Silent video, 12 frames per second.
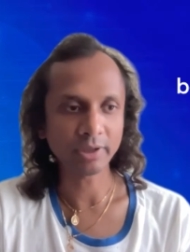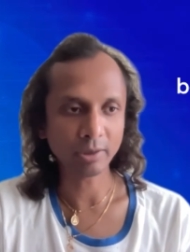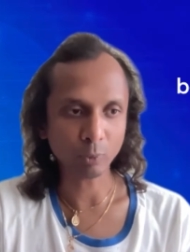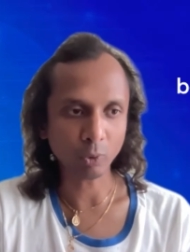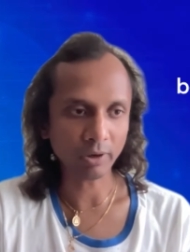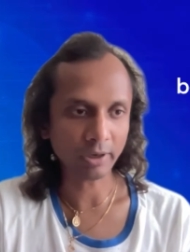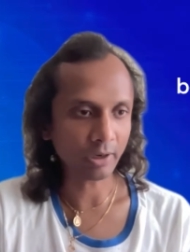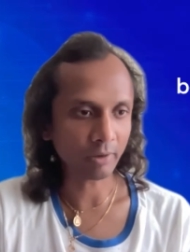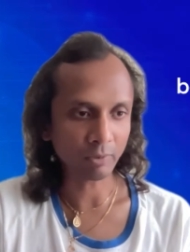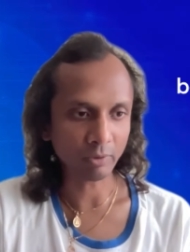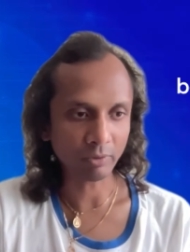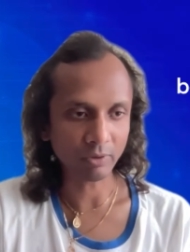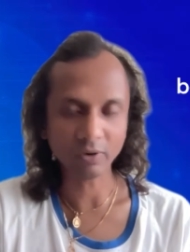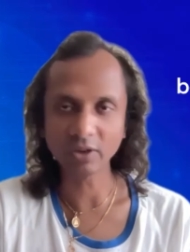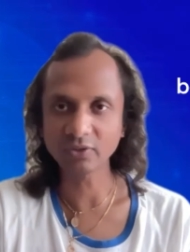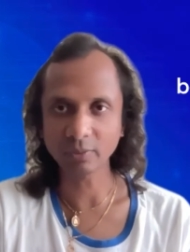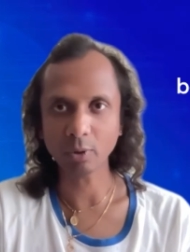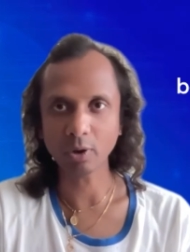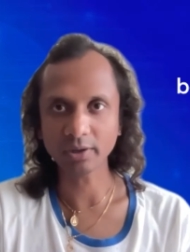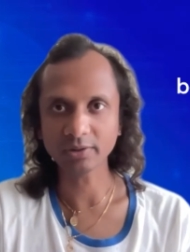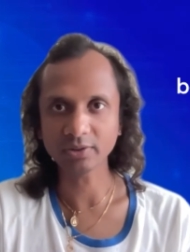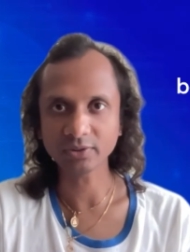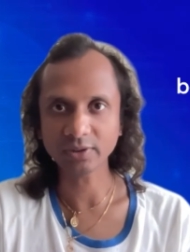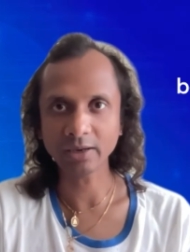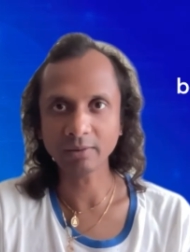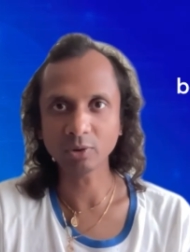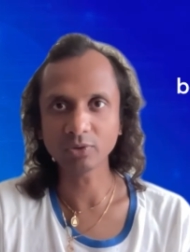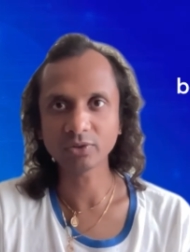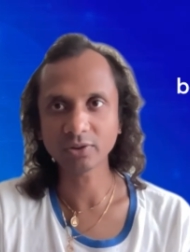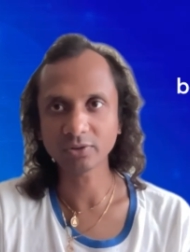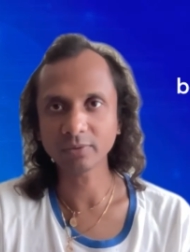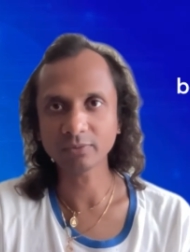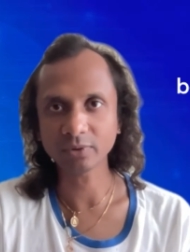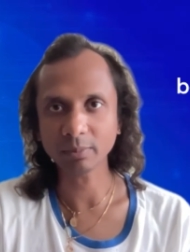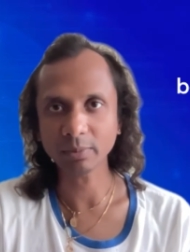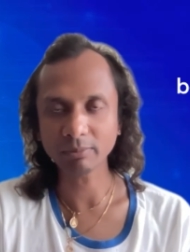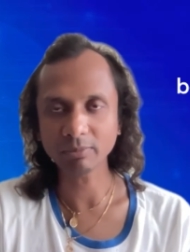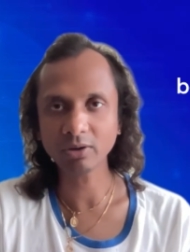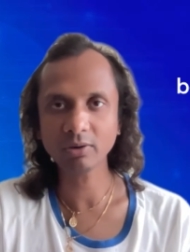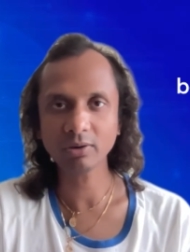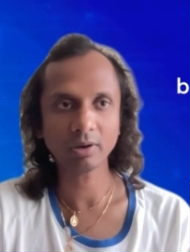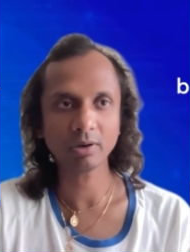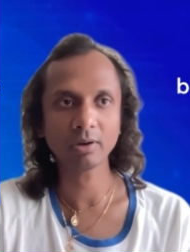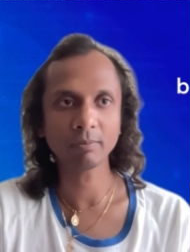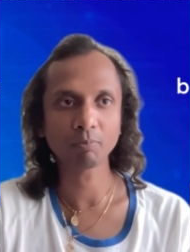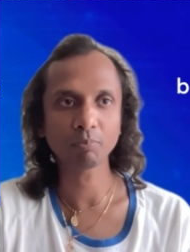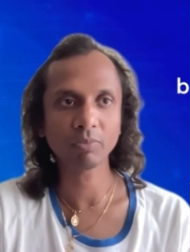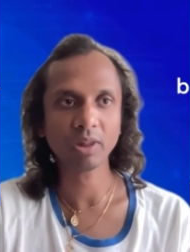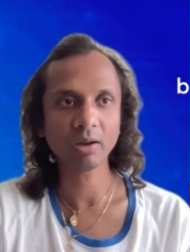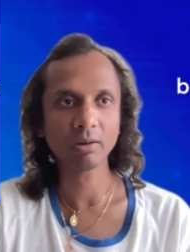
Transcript: keep going and we will release the product this time on 6th of september um